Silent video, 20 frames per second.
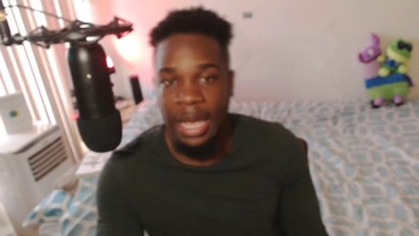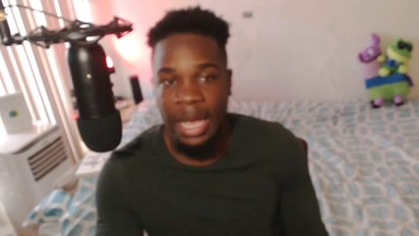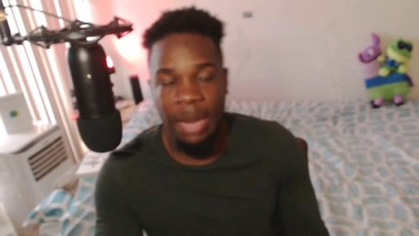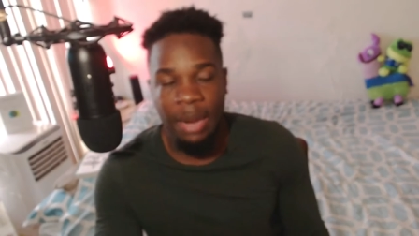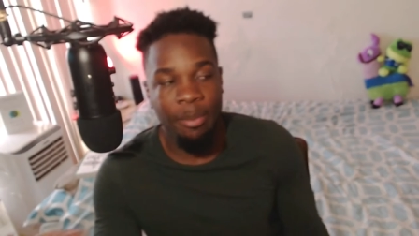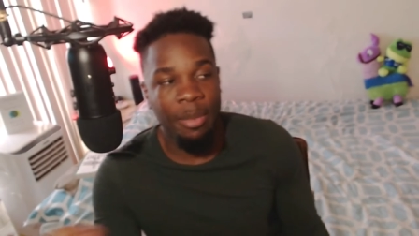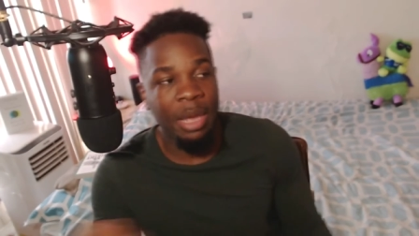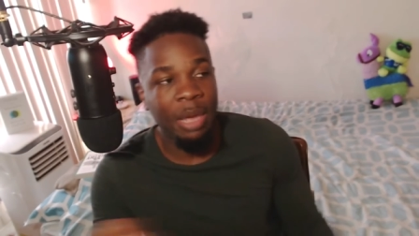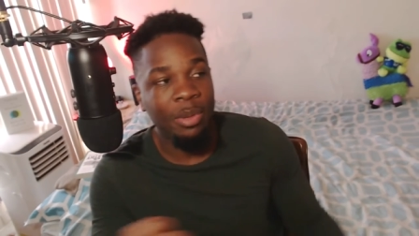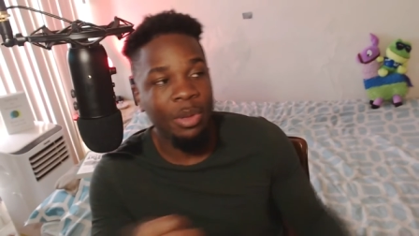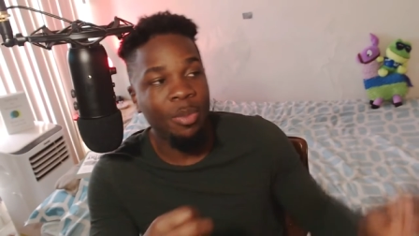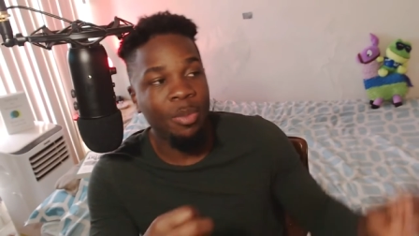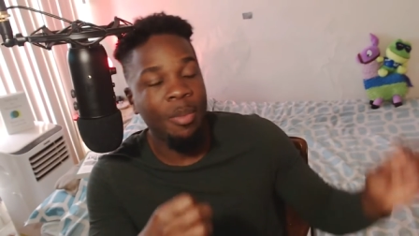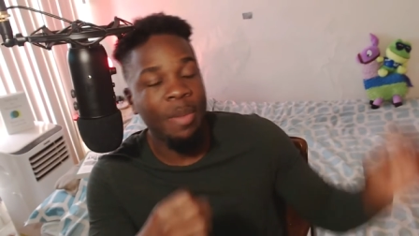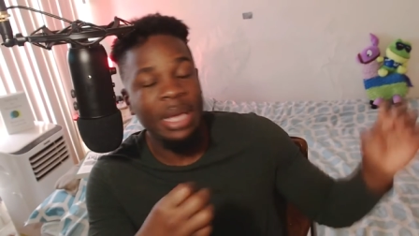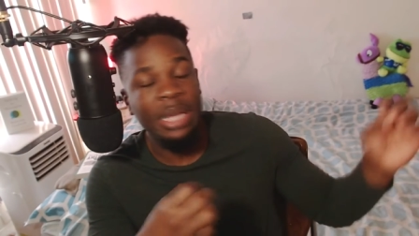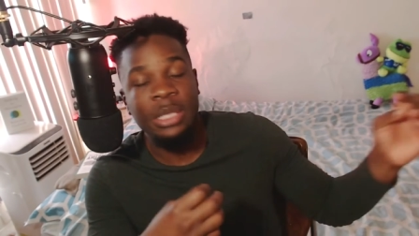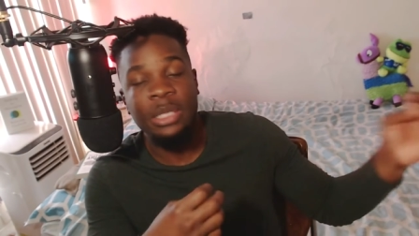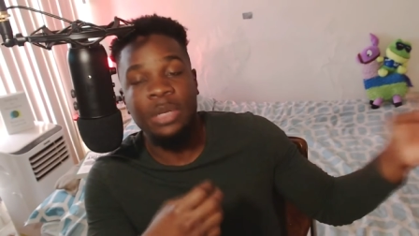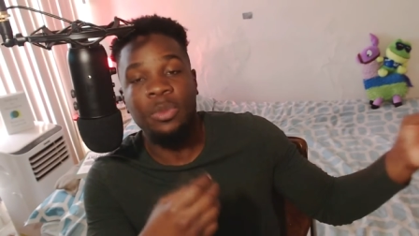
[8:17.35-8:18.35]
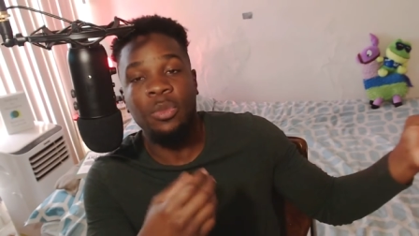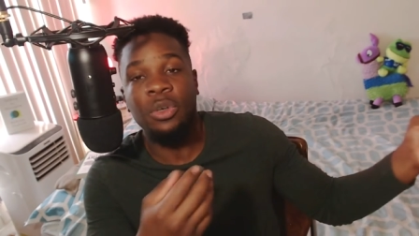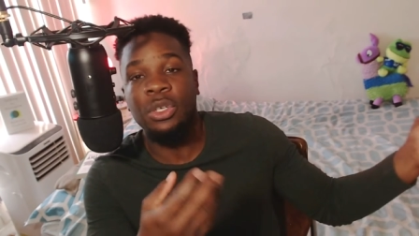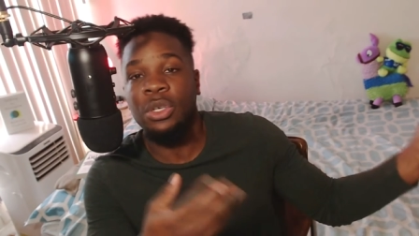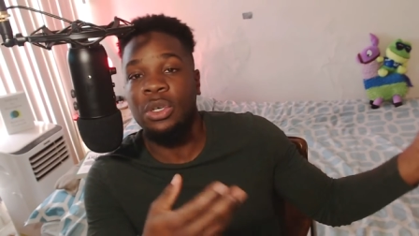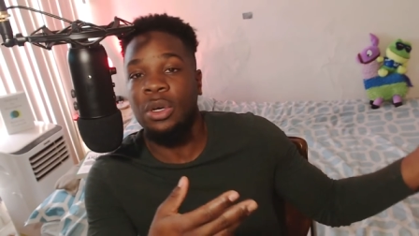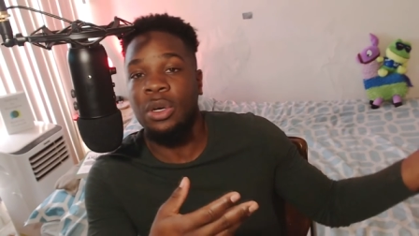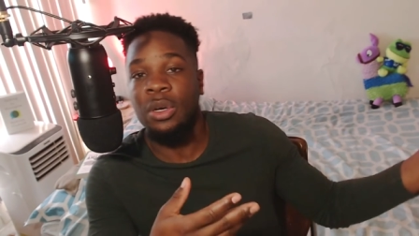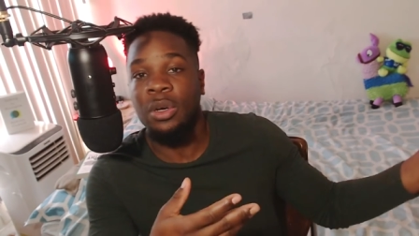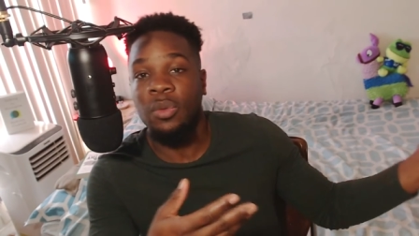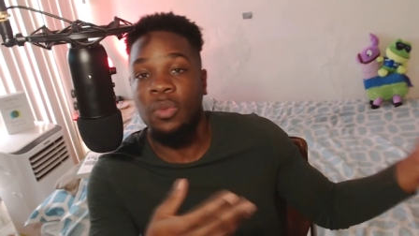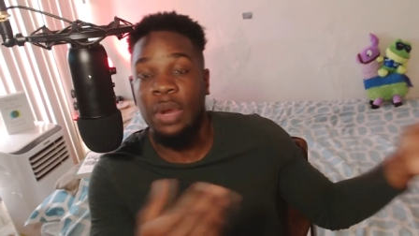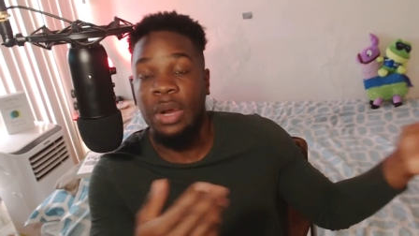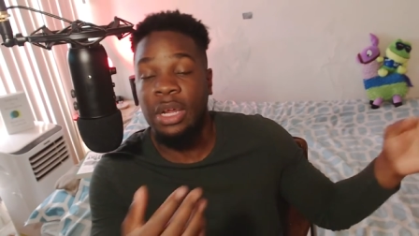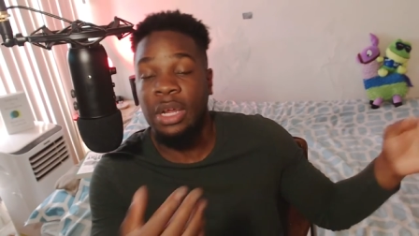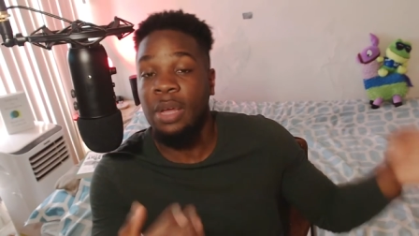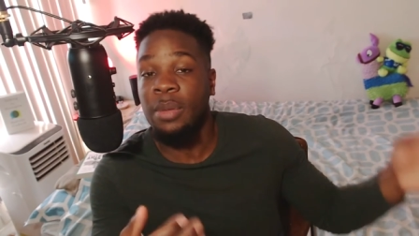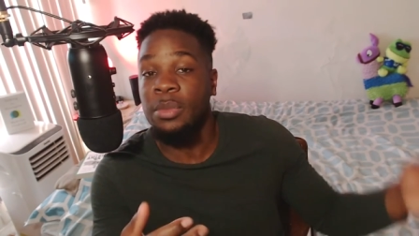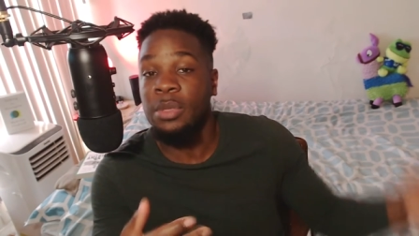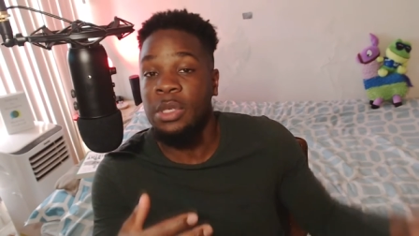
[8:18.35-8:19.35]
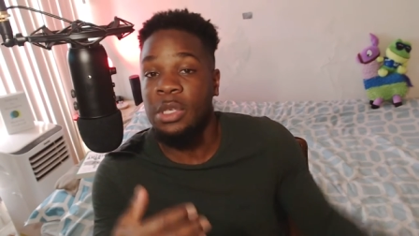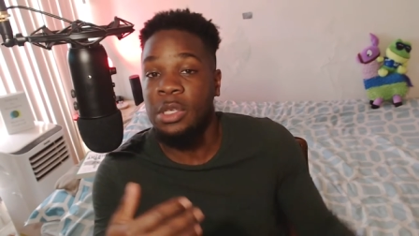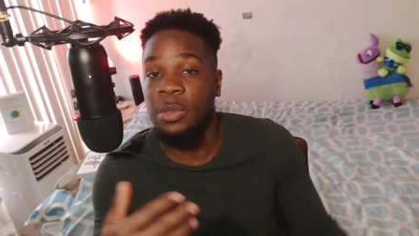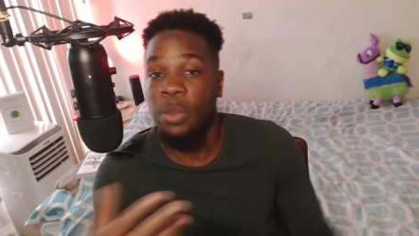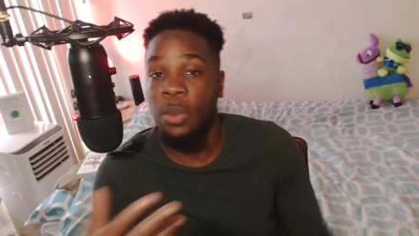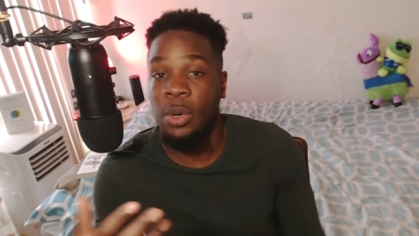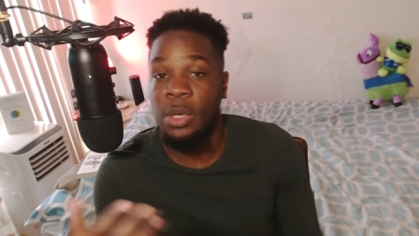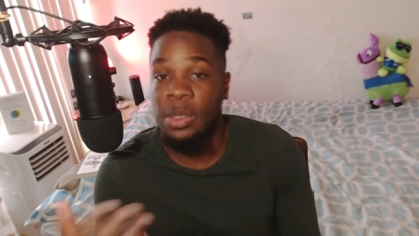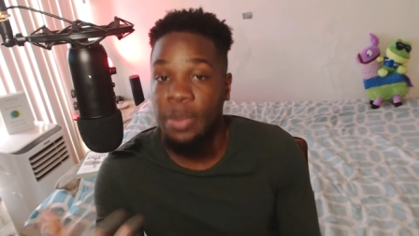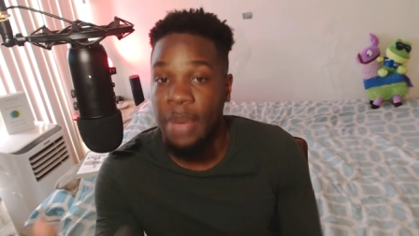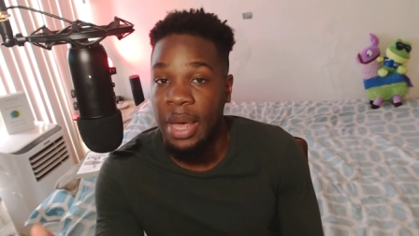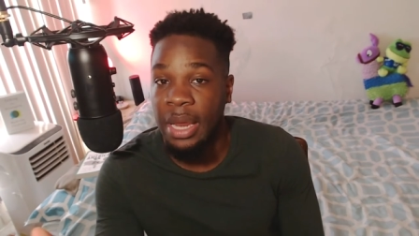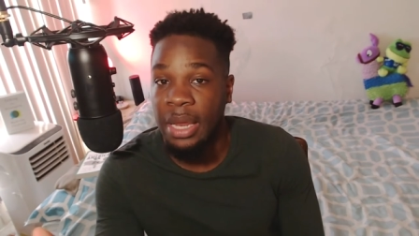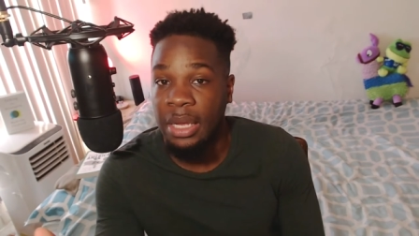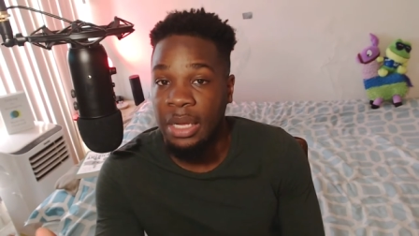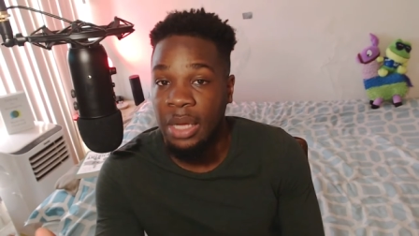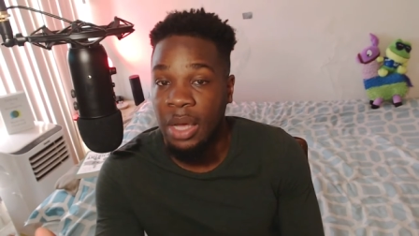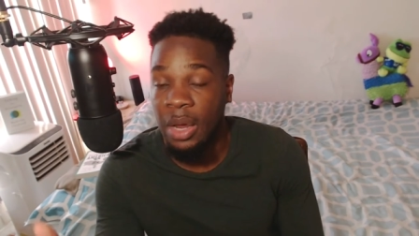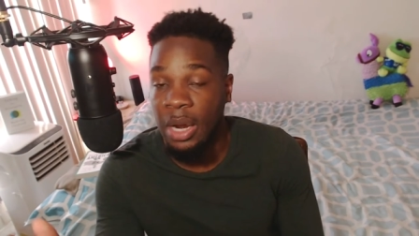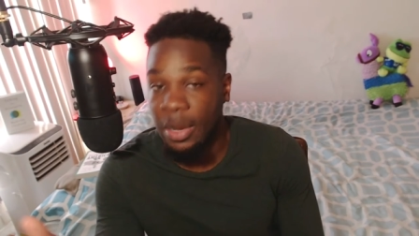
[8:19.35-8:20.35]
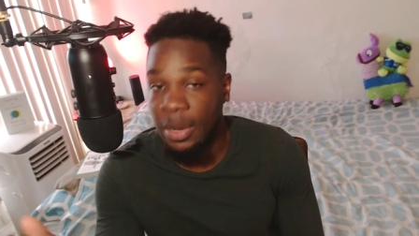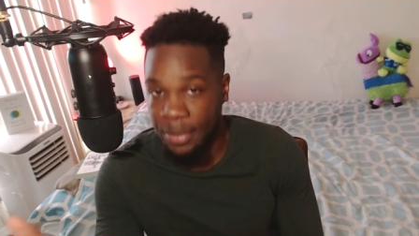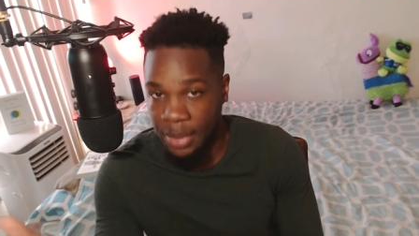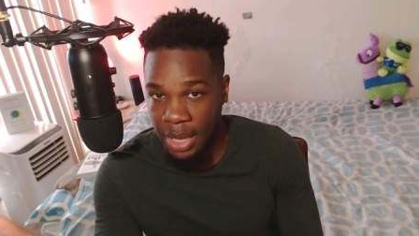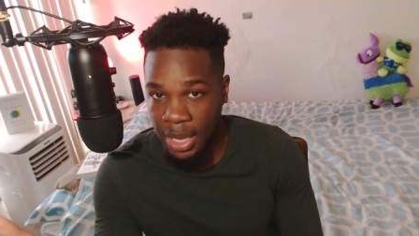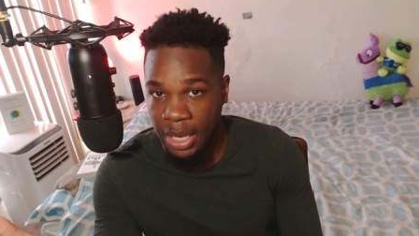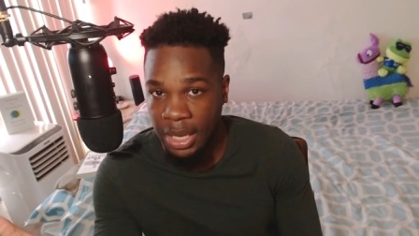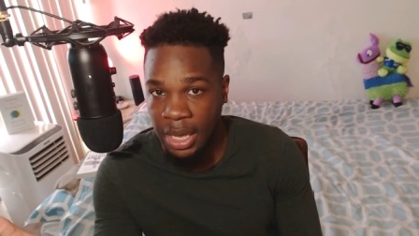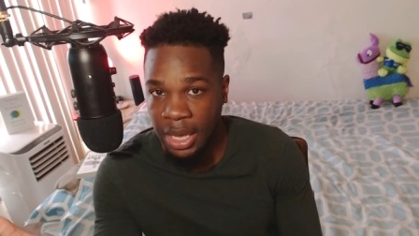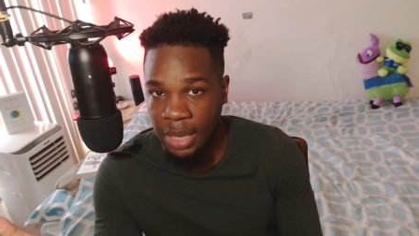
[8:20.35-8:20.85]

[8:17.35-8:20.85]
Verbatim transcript: and maybe make some return when it comes to sports betting on N B A